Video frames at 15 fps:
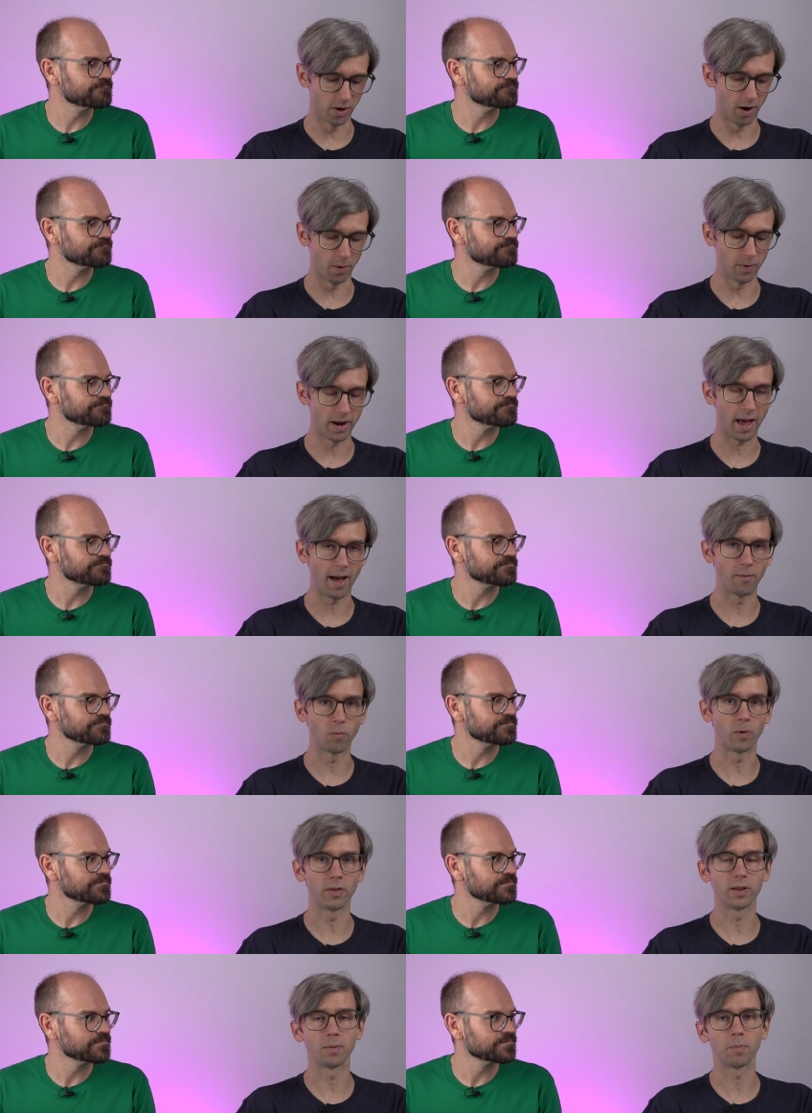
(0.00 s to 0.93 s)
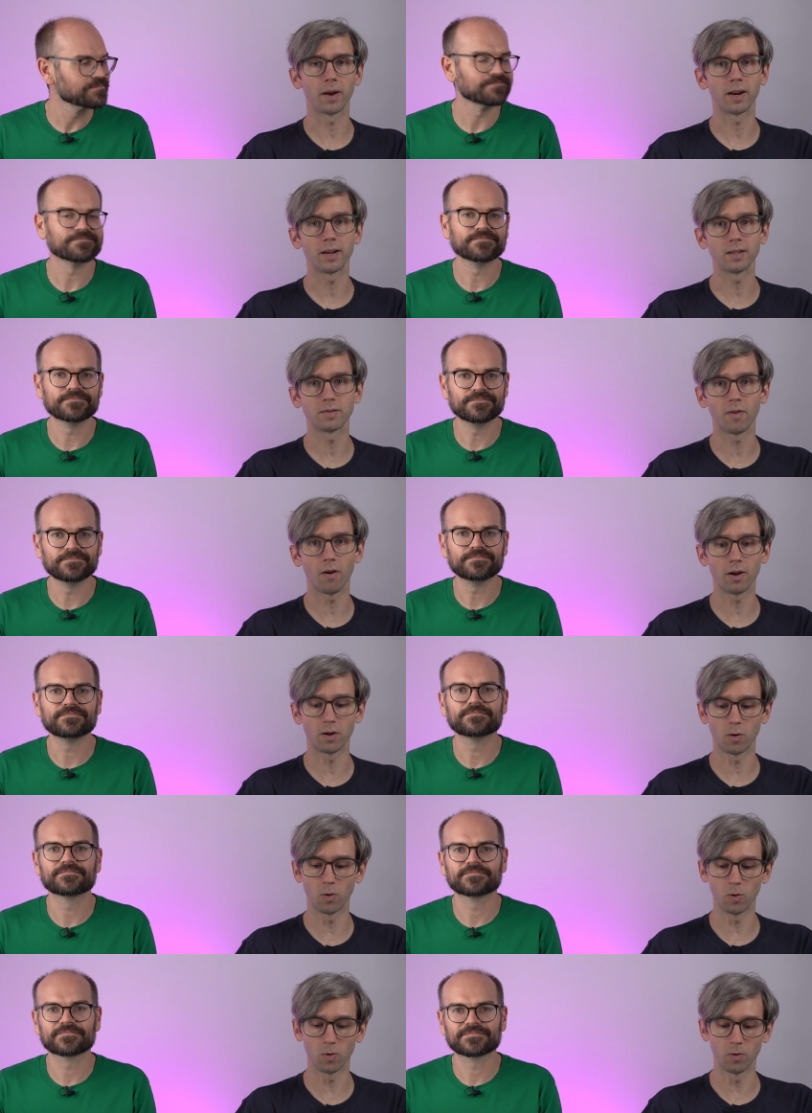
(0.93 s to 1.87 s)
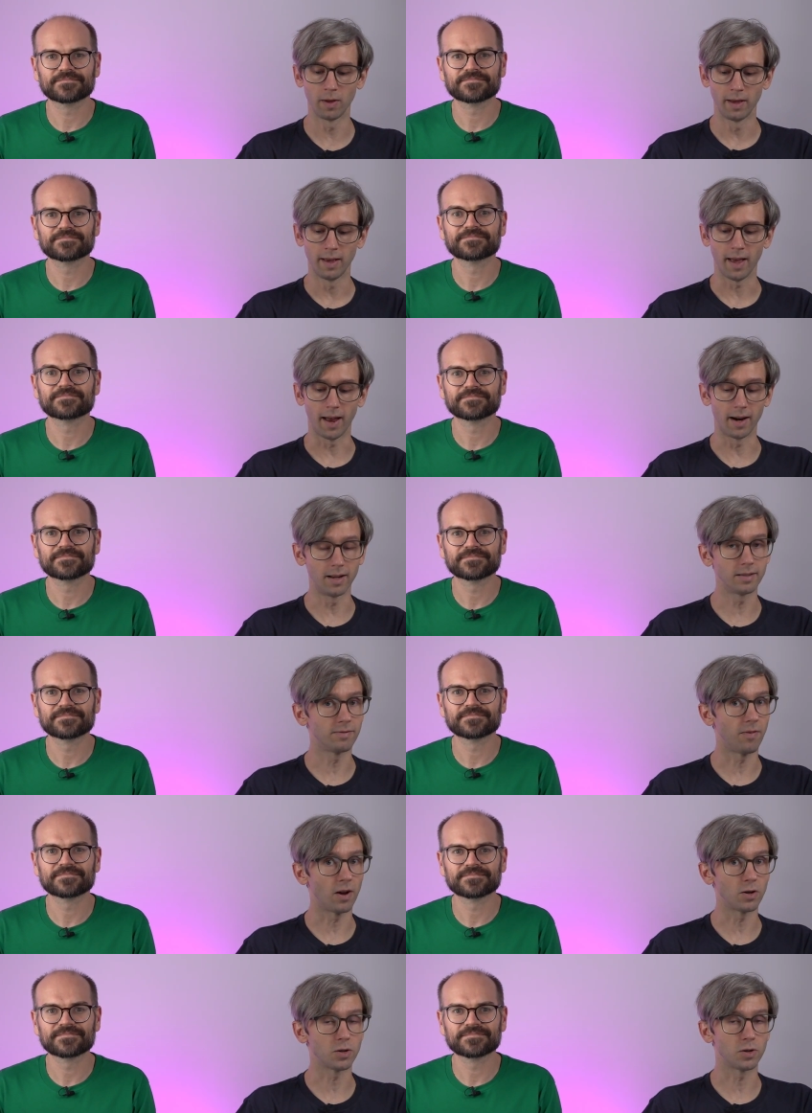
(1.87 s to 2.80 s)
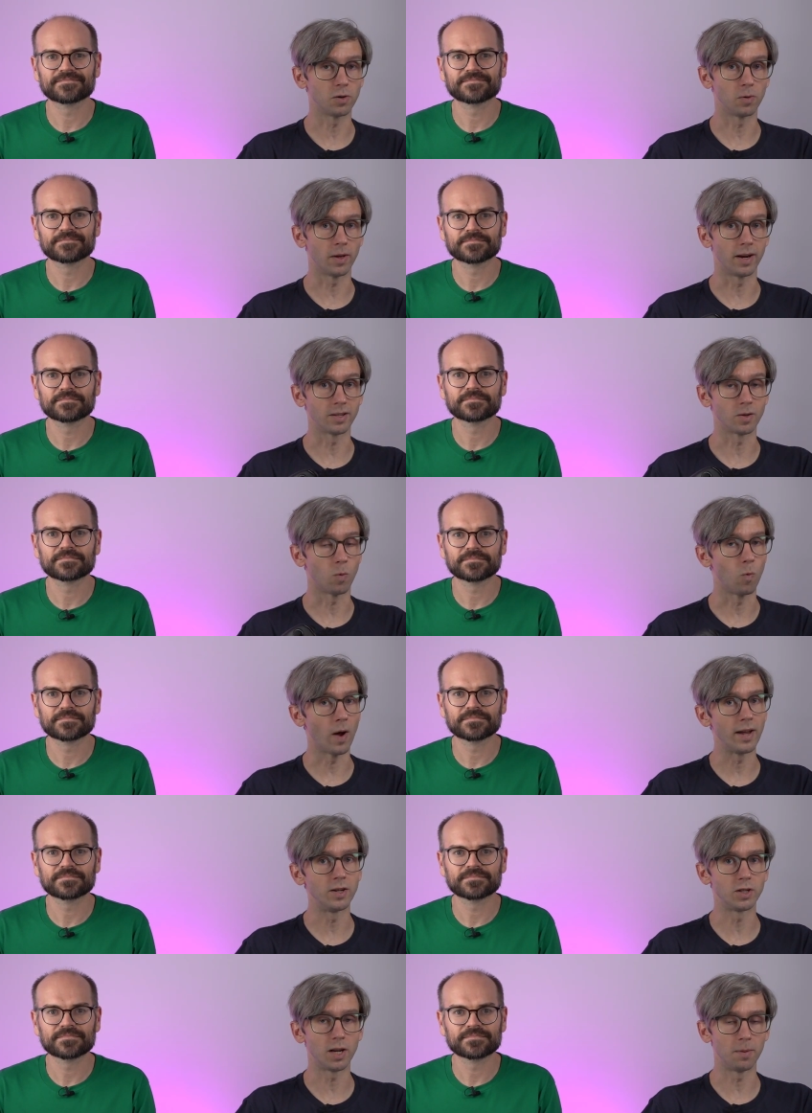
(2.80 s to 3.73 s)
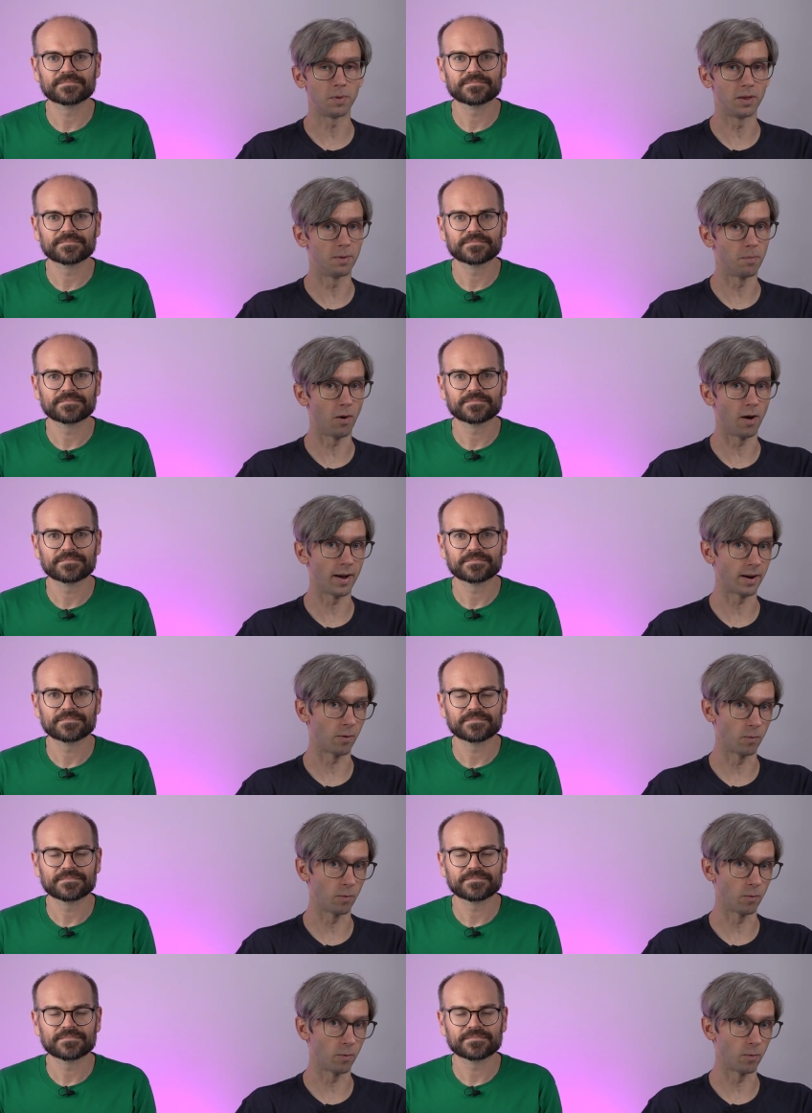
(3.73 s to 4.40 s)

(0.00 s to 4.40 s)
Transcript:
Speaker 1: I would have with it. But it is very cool and it is functional and it's way cheaper than buying a